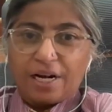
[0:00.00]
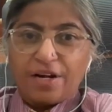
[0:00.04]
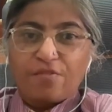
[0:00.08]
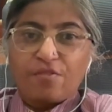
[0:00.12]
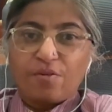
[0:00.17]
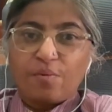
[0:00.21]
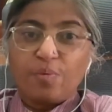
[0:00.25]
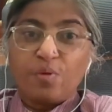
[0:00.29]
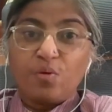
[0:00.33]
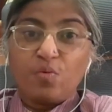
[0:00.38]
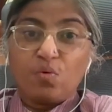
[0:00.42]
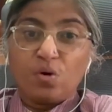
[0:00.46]
right
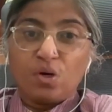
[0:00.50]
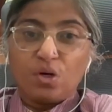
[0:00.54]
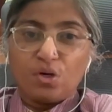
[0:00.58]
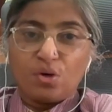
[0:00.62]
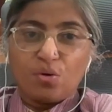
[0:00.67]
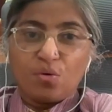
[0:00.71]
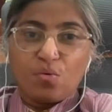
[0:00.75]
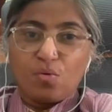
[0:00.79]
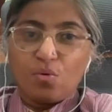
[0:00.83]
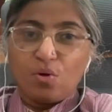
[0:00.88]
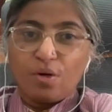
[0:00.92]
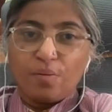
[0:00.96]
from the
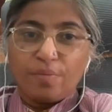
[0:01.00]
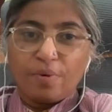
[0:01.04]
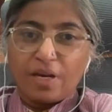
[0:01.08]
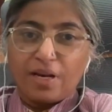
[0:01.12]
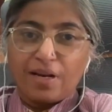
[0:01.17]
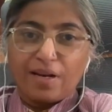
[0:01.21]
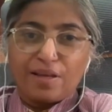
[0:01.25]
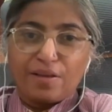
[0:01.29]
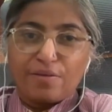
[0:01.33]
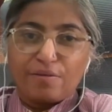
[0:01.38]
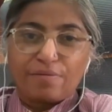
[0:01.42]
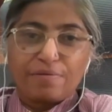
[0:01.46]
word go in my
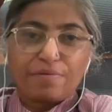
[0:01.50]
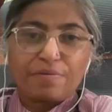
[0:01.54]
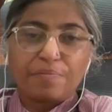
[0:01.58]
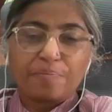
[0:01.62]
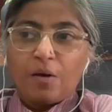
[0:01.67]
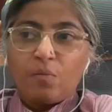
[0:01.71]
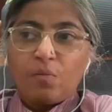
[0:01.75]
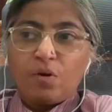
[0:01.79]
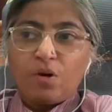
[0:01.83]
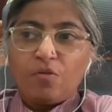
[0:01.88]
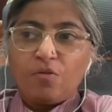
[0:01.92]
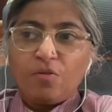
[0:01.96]
life.
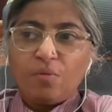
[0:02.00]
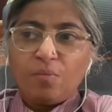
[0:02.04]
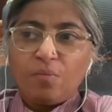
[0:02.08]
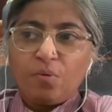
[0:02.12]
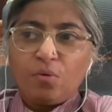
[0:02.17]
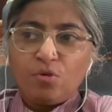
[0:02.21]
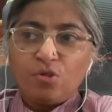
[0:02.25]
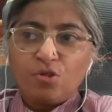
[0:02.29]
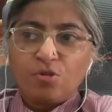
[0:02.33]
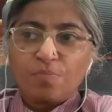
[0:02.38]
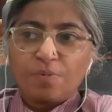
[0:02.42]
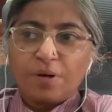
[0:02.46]
And one of the
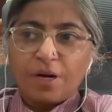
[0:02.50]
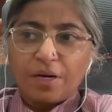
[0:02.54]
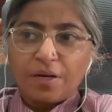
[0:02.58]
most